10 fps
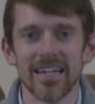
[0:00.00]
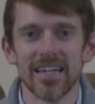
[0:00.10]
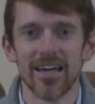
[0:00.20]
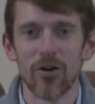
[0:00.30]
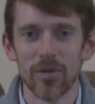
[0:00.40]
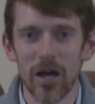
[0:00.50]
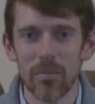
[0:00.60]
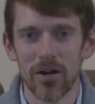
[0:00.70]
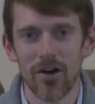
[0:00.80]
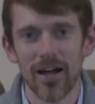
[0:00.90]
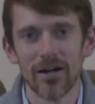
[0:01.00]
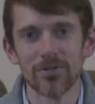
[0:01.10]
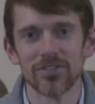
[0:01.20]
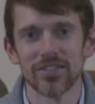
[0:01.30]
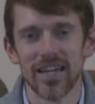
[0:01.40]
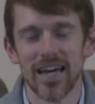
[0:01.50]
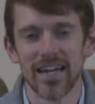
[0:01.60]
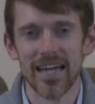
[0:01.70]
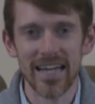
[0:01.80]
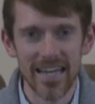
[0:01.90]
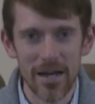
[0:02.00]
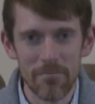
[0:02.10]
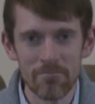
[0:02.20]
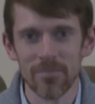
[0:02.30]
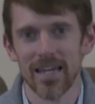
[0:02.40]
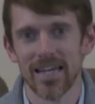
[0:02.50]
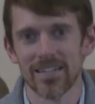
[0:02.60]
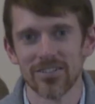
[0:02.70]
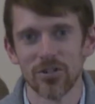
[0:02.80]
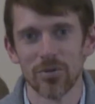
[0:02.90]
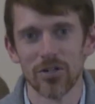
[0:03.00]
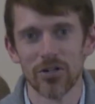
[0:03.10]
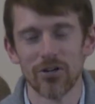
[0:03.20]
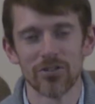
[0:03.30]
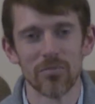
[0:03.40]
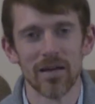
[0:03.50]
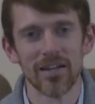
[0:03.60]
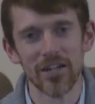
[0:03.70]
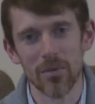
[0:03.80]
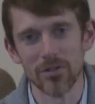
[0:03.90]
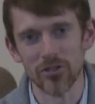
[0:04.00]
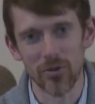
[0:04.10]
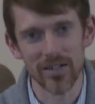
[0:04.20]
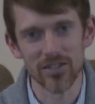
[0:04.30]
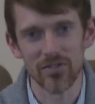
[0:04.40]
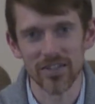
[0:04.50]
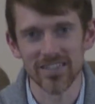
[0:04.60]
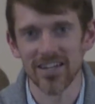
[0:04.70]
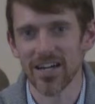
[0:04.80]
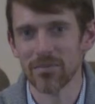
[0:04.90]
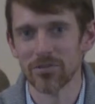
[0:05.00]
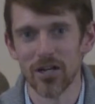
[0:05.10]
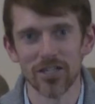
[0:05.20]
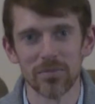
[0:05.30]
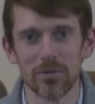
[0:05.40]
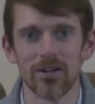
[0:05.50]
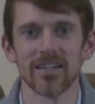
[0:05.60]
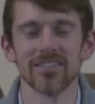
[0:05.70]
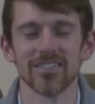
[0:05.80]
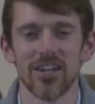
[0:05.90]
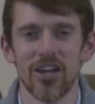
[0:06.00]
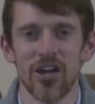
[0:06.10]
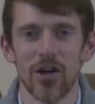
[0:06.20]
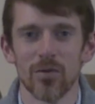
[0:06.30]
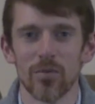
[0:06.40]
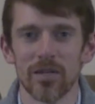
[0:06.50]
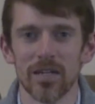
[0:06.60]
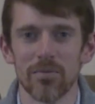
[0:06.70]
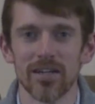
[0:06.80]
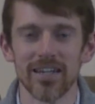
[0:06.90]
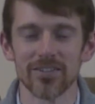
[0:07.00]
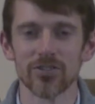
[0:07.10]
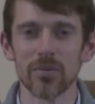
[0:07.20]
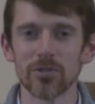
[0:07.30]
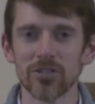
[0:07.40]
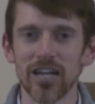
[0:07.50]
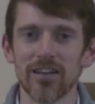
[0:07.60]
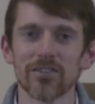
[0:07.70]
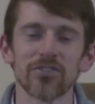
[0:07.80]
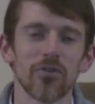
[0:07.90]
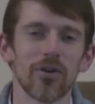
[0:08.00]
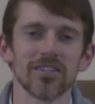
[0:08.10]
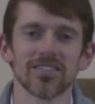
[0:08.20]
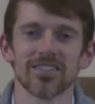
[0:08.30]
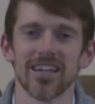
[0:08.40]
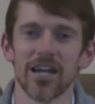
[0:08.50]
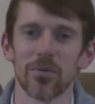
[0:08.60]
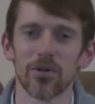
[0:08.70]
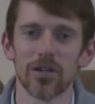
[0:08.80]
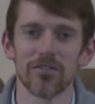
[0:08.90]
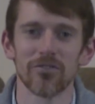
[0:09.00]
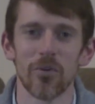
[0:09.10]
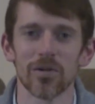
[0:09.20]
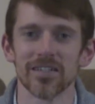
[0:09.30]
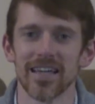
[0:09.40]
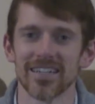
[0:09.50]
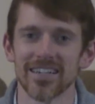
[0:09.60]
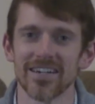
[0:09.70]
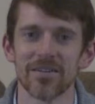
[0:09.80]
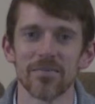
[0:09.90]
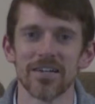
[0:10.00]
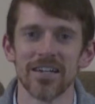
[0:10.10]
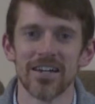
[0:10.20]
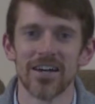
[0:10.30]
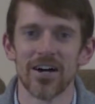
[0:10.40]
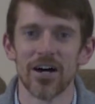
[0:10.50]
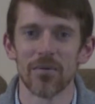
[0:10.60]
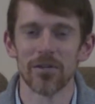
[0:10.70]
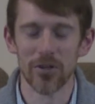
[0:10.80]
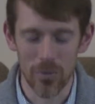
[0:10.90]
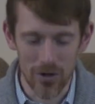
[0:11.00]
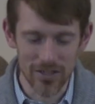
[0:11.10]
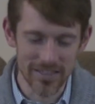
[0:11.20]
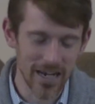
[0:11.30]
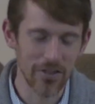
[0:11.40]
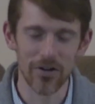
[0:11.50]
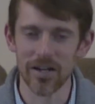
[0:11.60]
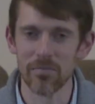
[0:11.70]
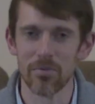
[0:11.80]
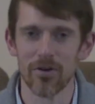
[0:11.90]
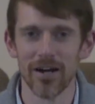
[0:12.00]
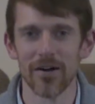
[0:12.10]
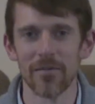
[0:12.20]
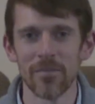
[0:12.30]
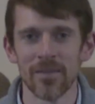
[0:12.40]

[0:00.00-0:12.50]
That will be up at our house at 8 a.m. And so I would encourage our men to come and join us for this time. Josh Perez will be bringing a scripture challenge for us, and we're looking forward to that time um, in the Word together and in prayer.